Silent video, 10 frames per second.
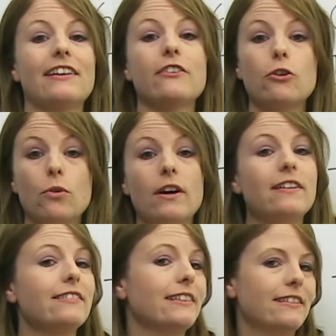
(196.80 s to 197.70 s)
So
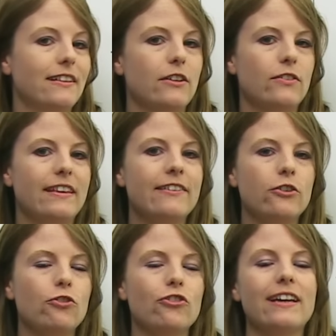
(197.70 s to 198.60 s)
this
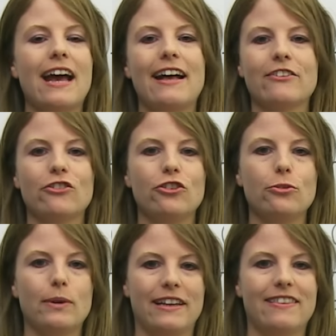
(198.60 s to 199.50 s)
usually has to
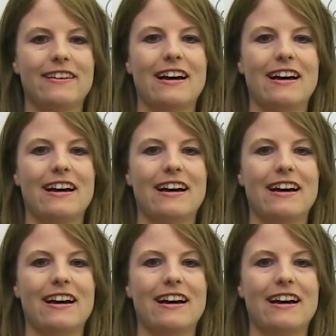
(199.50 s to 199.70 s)
do with